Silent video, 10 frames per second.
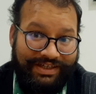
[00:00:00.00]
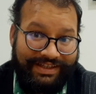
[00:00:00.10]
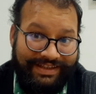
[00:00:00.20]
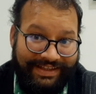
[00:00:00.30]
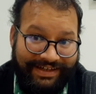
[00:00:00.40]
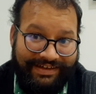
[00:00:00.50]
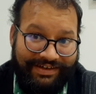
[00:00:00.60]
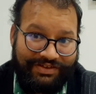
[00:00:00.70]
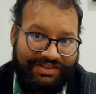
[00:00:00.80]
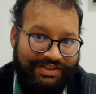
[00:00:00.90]
in their
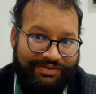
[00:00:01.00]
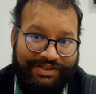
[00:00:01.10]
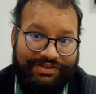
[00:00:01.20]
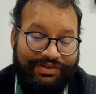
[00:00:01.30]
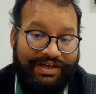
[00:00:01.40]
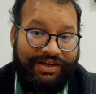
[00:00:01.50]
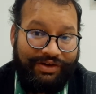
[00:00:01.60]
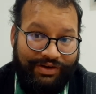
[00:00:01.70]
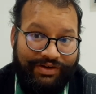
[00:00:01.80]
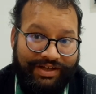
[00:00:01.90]
house, otherwise you
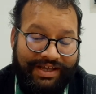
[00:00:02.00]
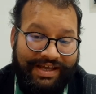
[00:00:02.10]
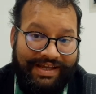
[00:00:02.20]
cannot.